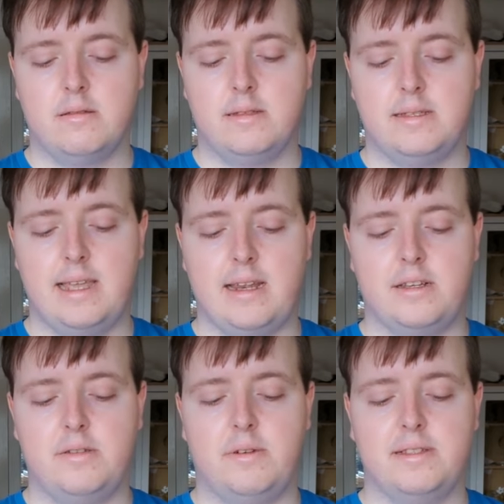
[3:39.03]
It's getting
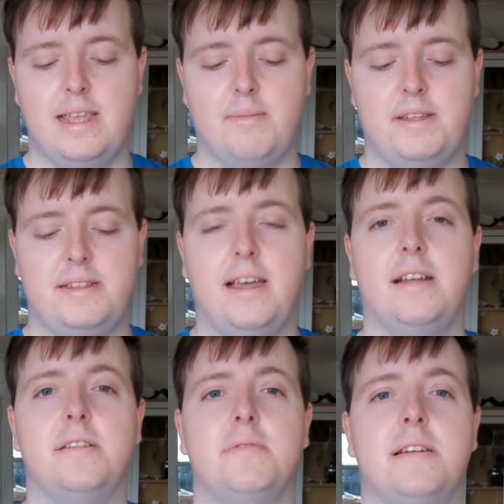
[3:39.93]
towards the empty
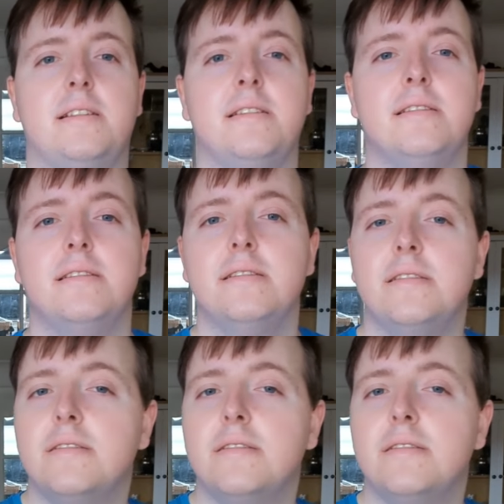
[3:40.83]
side as well, so